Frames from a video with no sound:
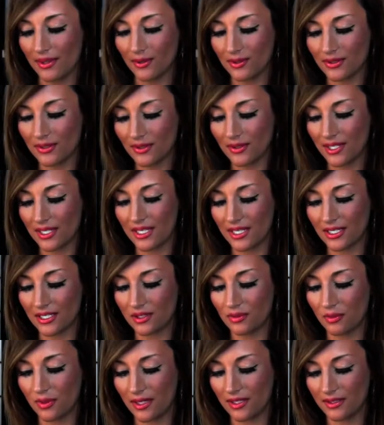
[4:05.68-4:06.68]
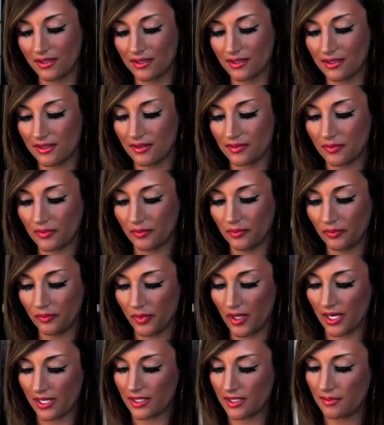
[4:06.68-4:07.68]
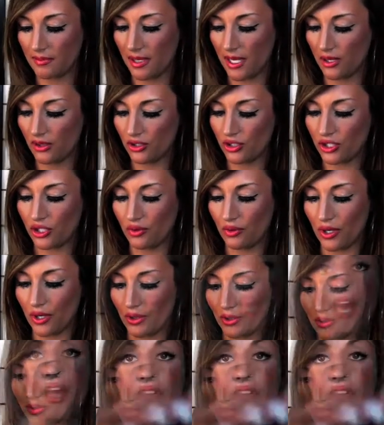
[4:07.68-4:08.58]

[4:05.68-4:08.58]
those are the NYX ones. Wax and powder duos.